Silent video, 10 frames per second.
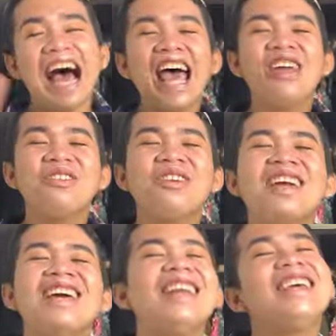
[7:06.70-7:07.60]
I
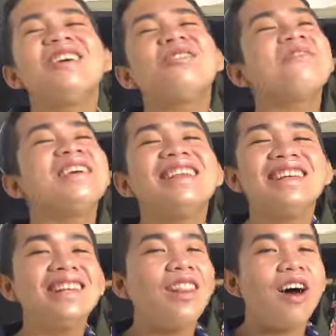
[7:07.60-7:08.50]
really,
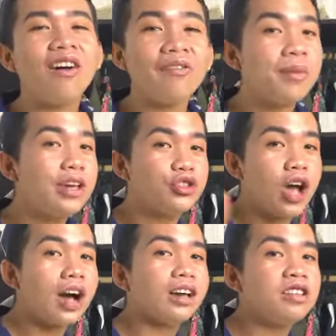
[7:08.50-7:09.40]
really love my
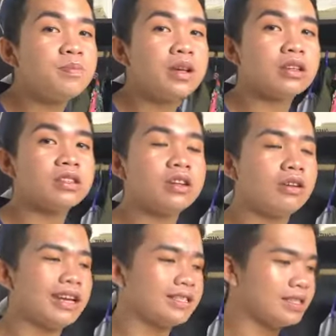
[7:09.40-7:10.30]
jackets because, you
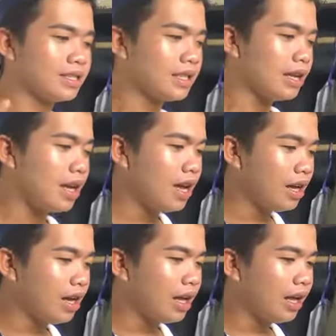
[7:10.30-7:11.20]
know, it's
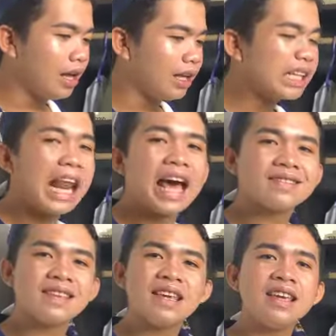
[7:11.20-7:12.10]

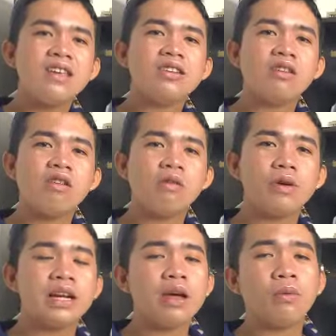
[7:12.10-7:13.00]
classy, you know,
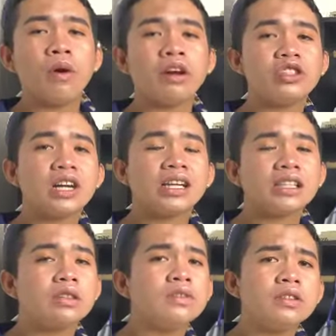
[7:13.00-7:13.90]
and I wear
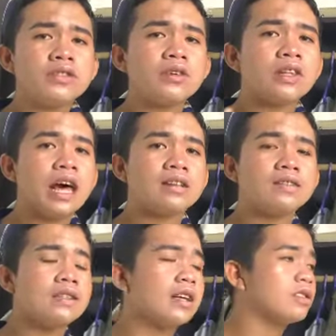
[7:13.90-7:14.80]
jacket. I feel so
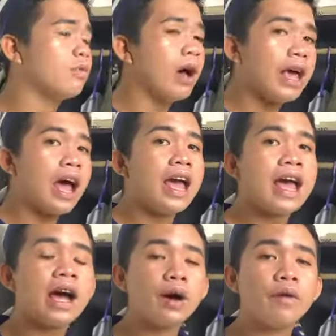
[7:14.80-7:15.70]
classy. That's why I
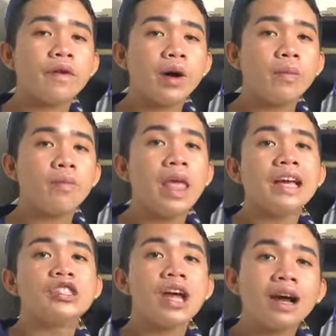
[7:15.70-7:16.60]
have
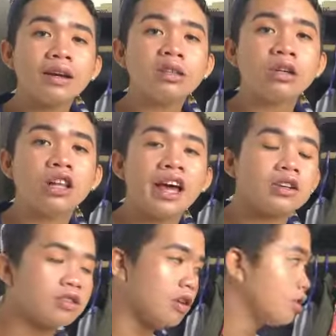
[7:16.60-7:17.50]
jacket
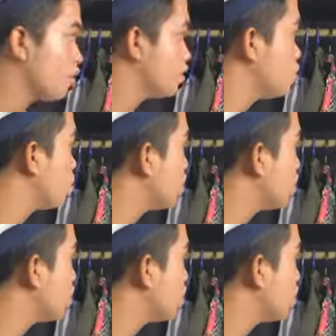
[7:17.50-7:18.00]
collection. So as you